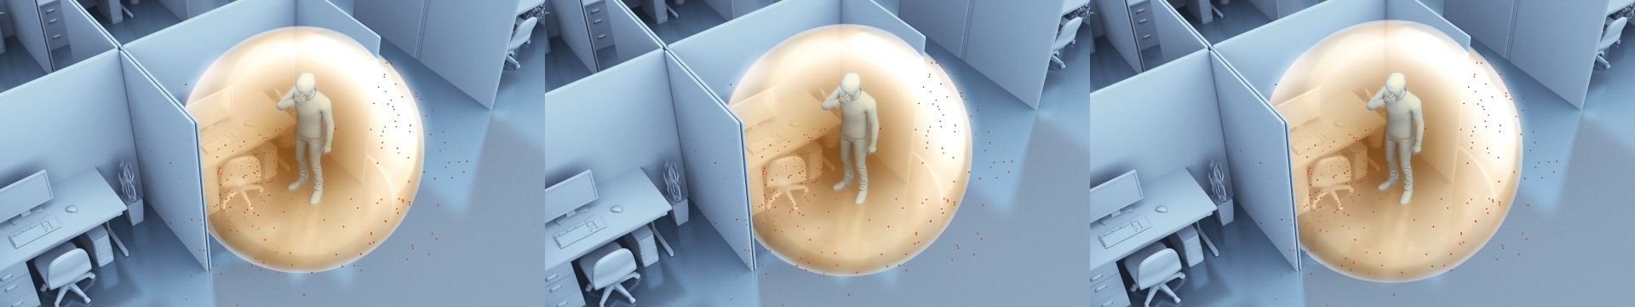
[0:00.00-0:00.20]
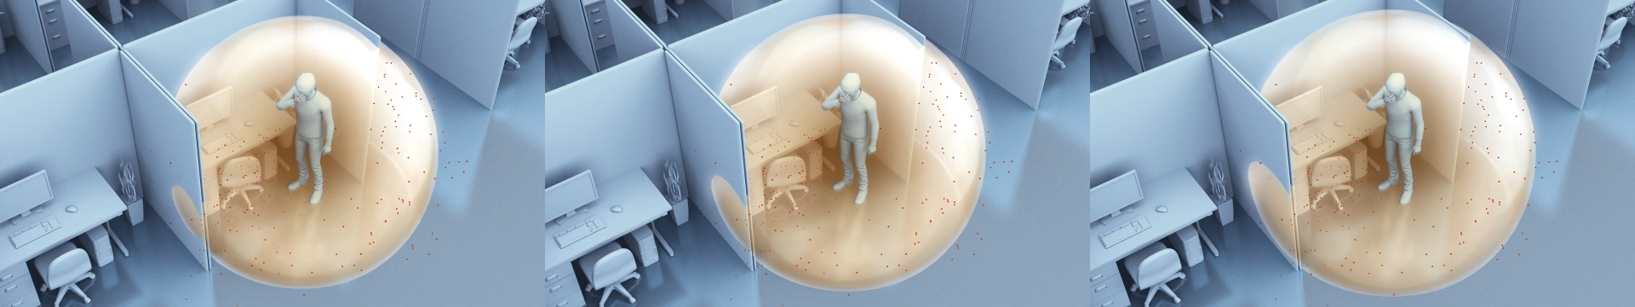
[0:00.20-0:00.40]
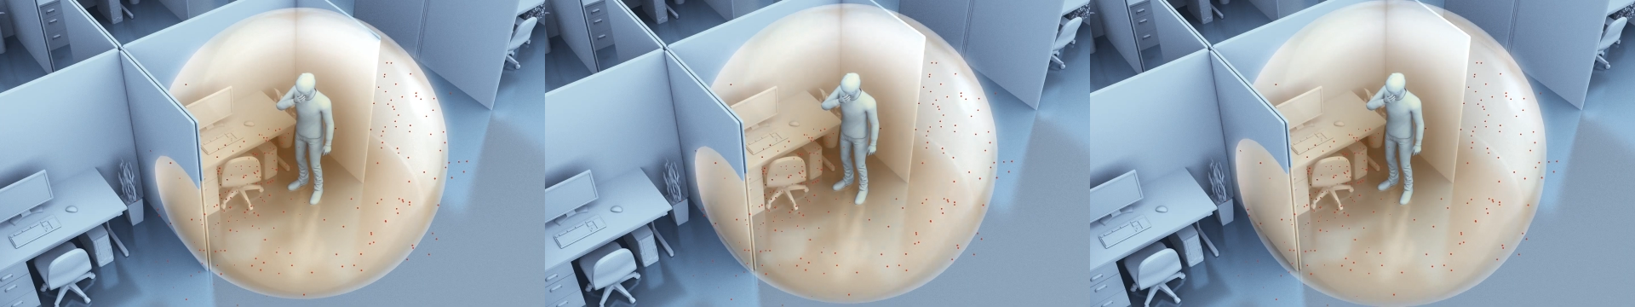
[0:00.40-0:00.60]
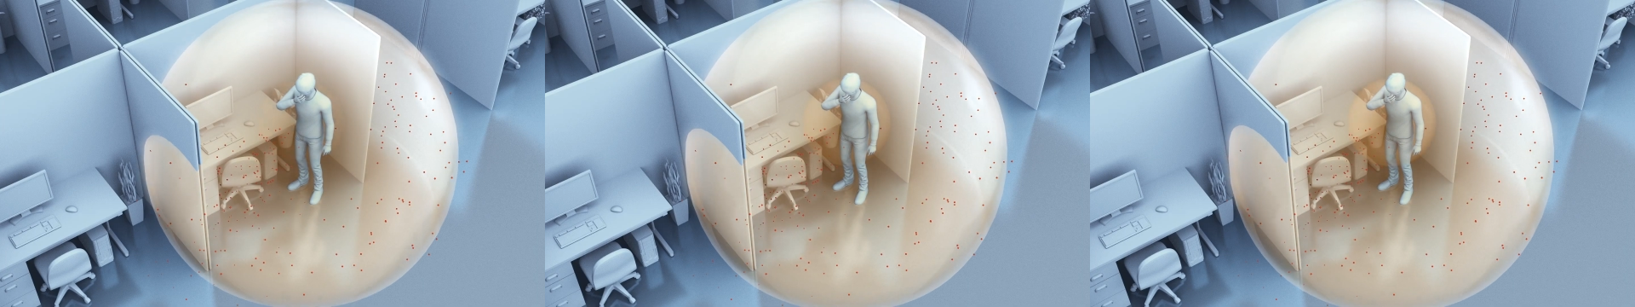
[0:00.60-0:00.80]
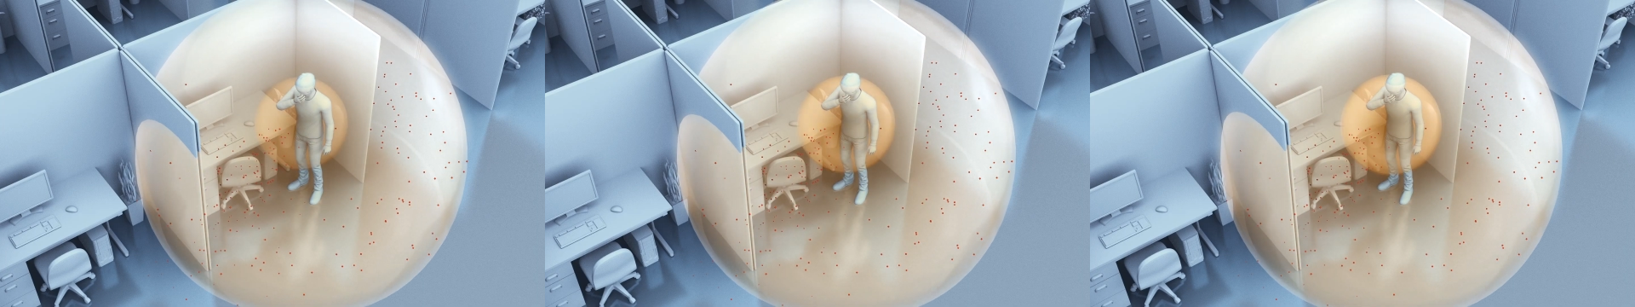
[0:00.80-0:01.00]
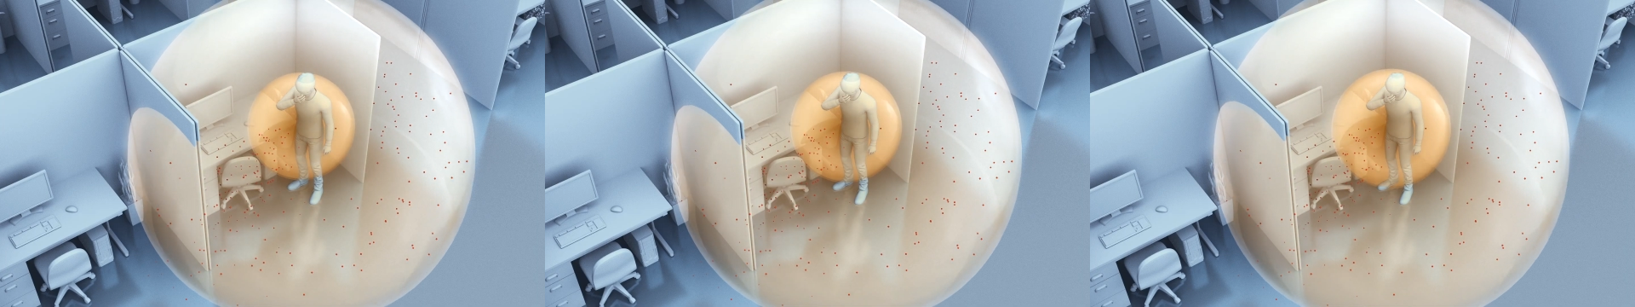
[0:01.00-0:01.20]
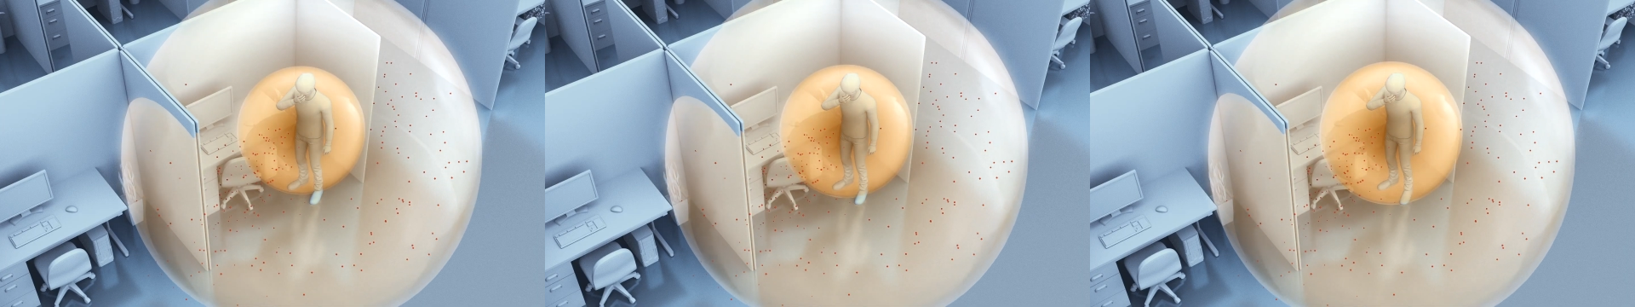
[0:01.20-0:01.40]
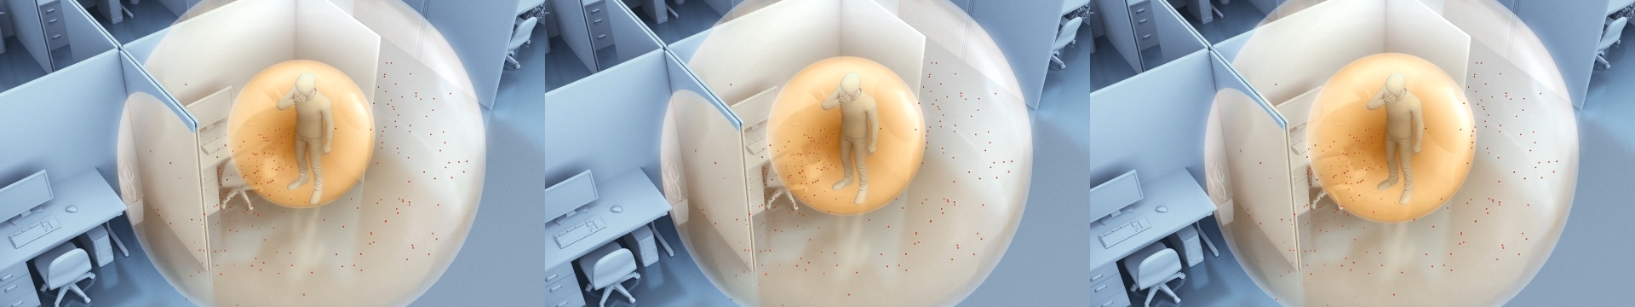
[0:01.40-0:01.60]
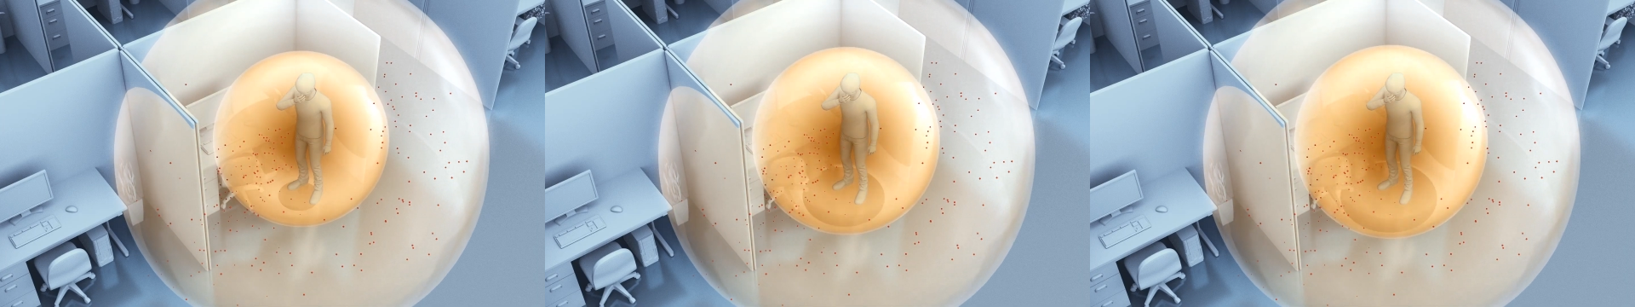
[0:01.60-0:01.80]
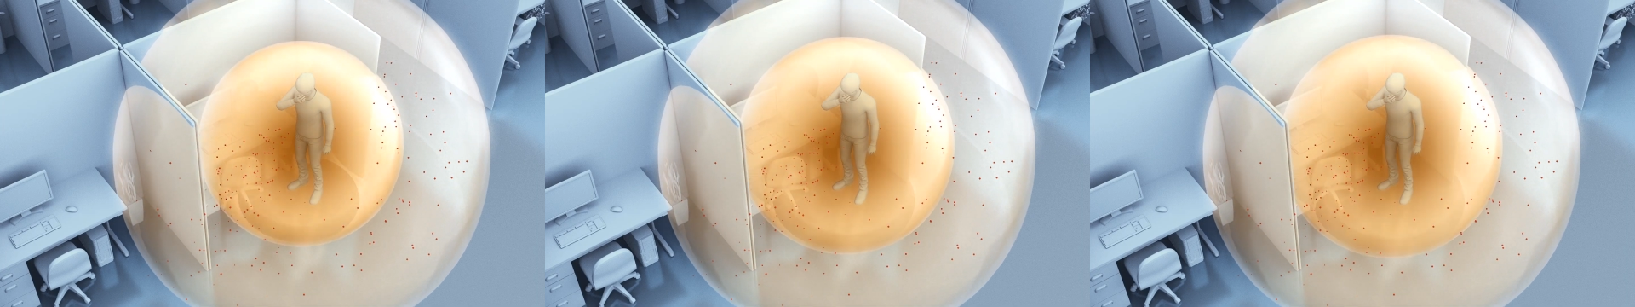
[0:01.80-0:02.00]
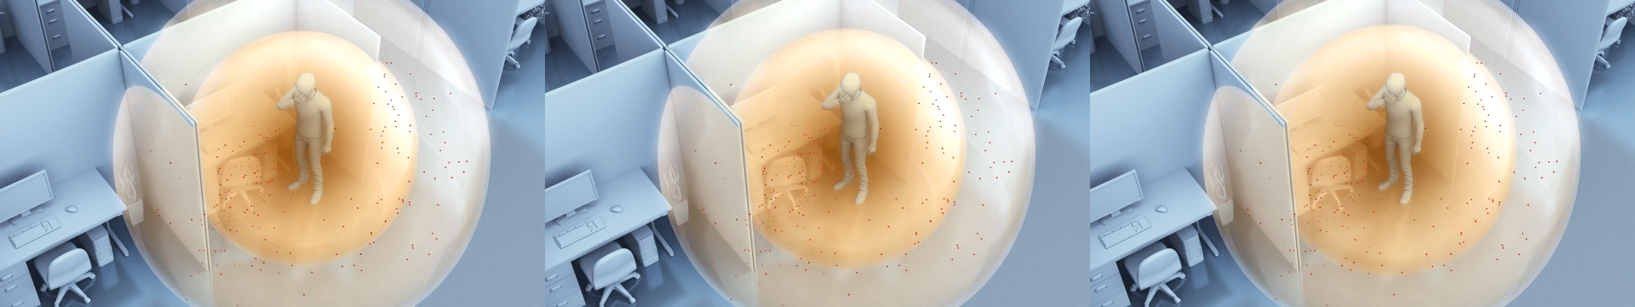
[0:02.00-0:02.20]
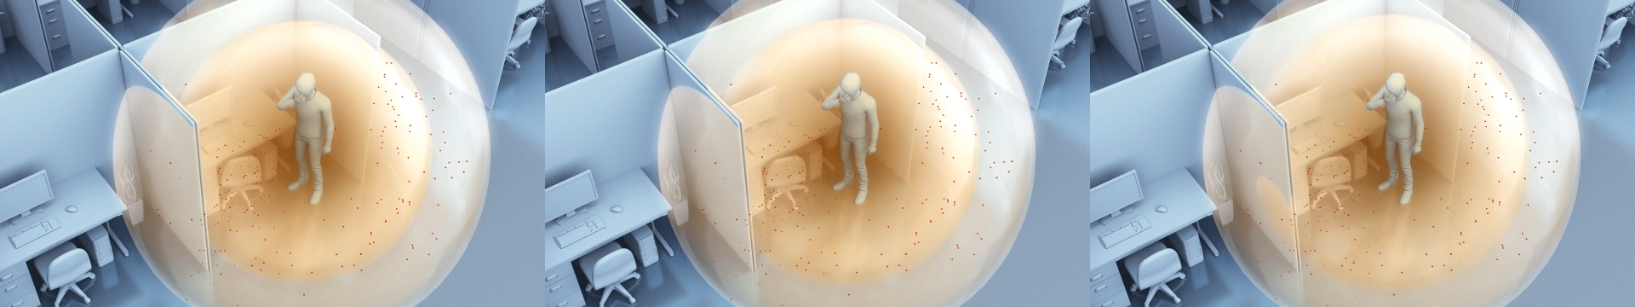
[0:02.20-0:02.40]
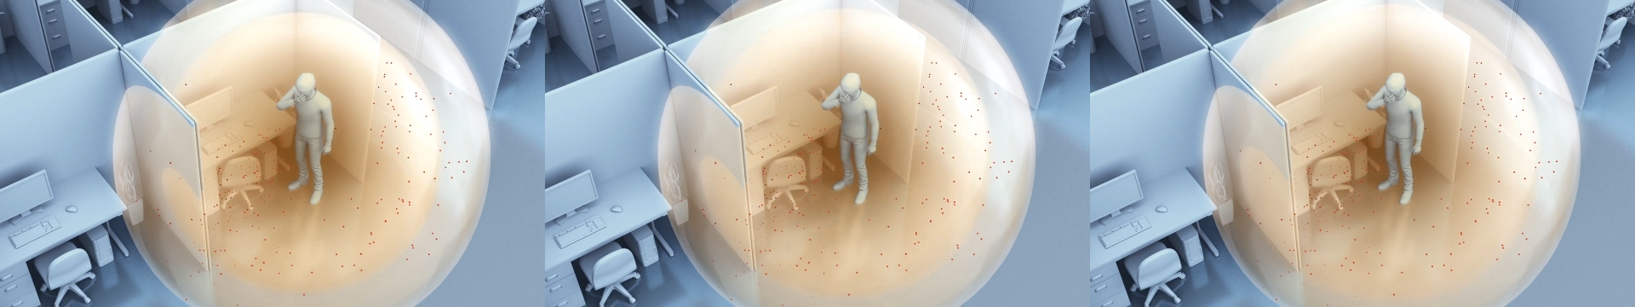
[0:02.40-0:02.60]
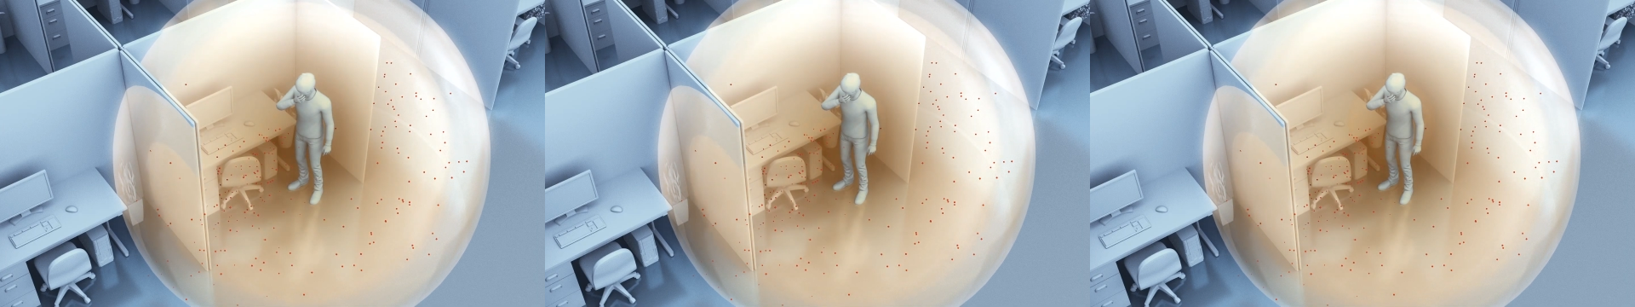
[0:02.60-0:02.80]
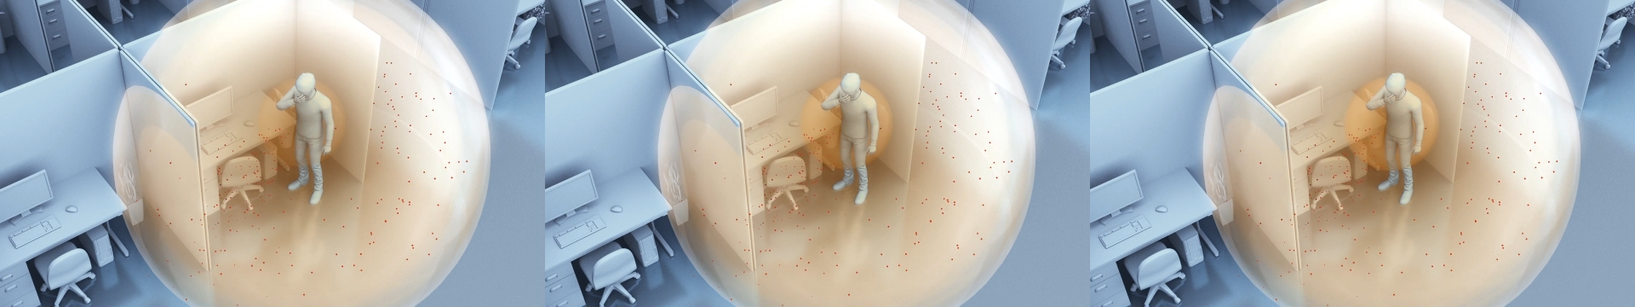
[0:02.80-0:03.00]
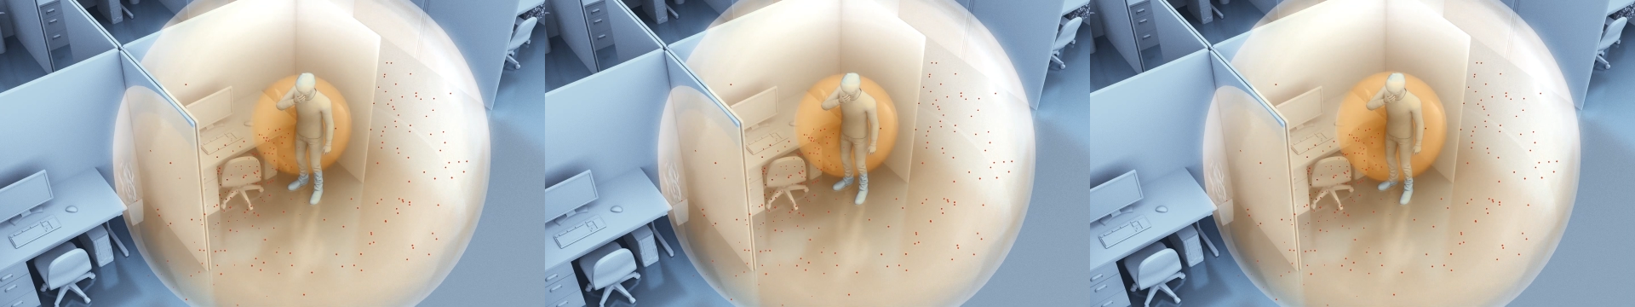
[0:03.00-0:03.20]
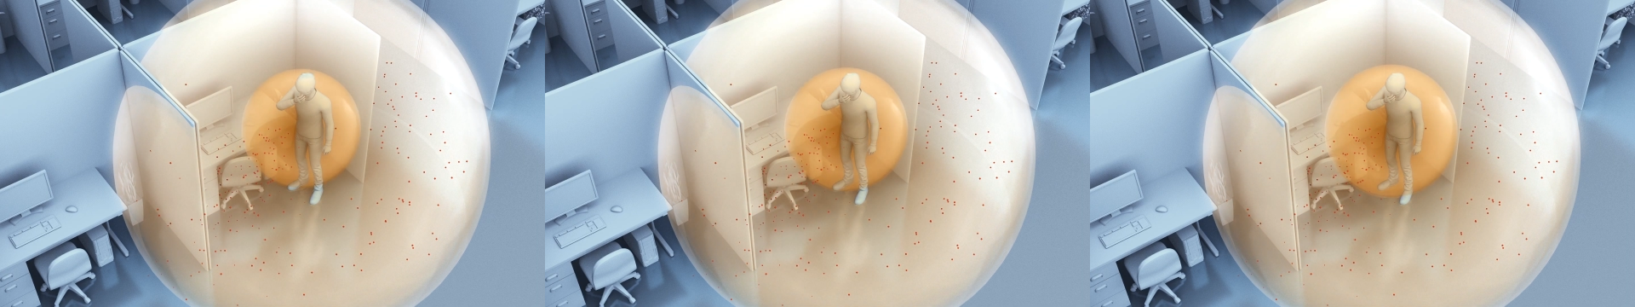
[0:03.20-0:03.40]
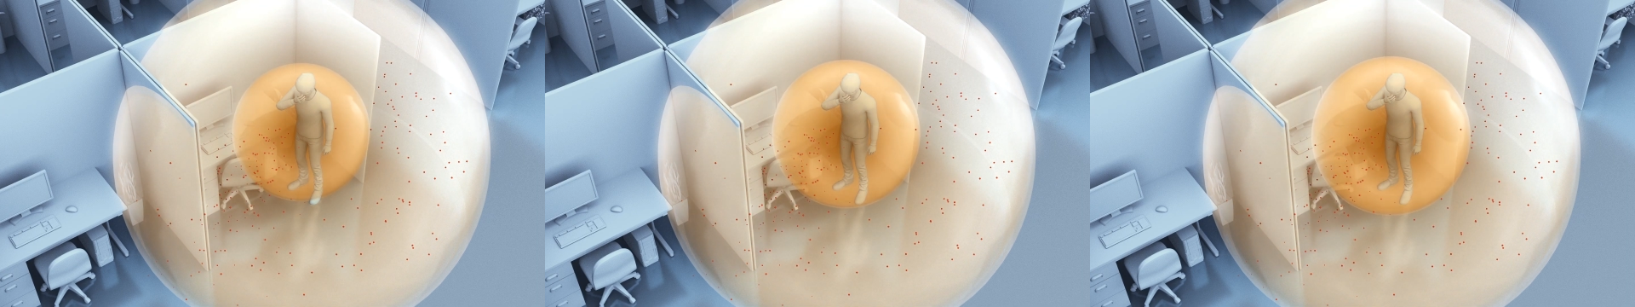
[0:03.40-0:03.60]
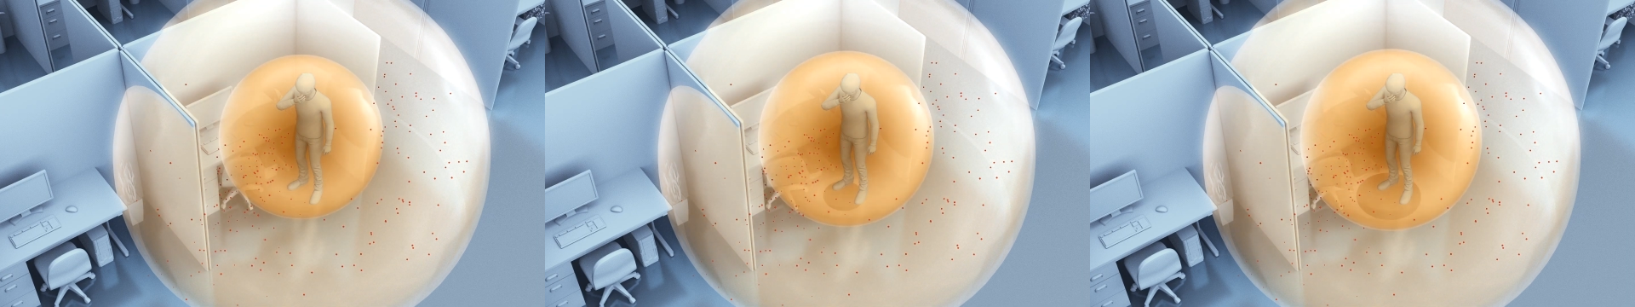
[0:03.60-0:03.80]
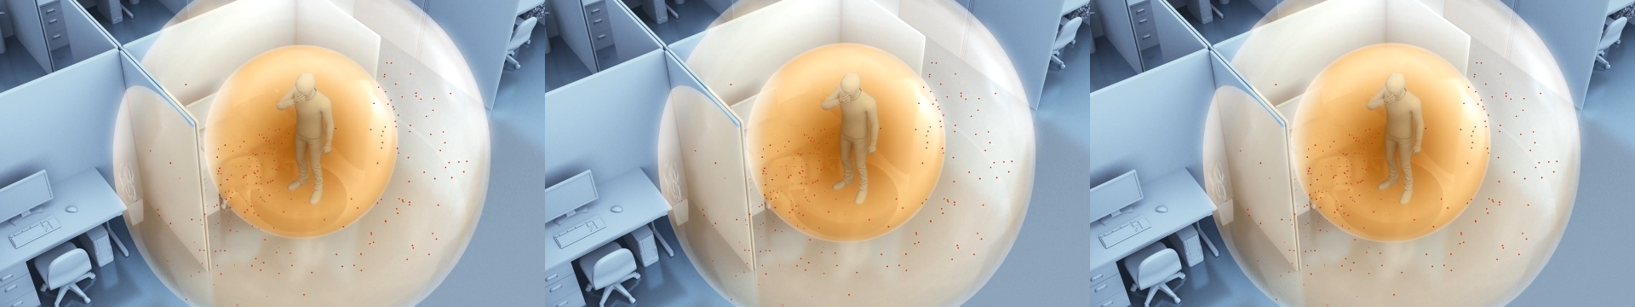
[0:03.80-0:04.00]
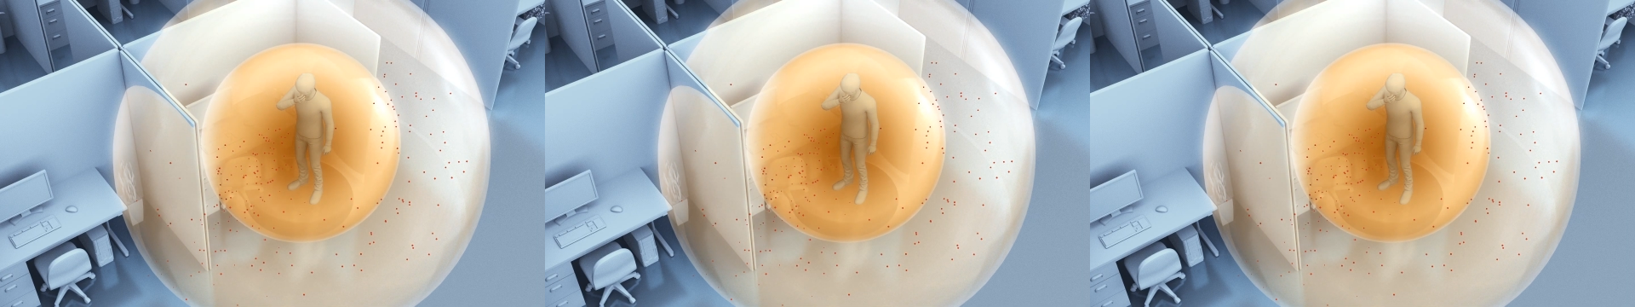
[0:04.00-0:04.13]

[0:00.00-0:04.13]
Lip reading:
No face is visible, so there are no lips to read.